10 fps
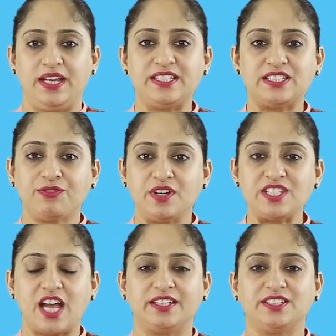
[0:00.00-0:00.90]
let's
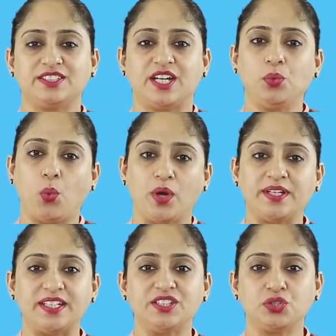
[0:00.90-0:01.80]
first understand
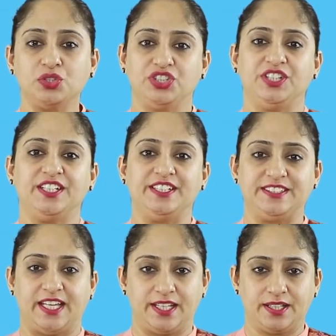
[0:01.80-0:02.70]
what is questionnaire
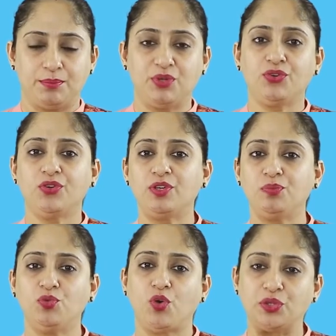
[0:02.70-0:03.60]
design before we
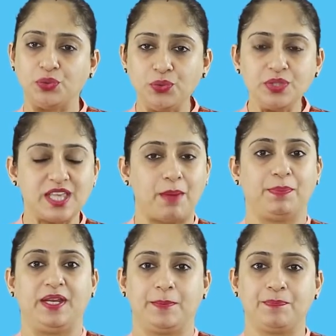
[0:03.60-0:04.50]
move on to
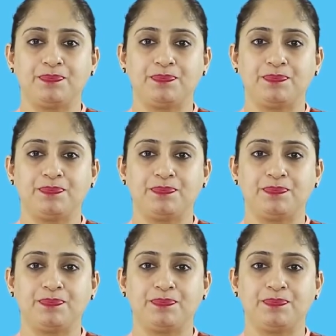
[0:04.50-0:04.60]
sampling.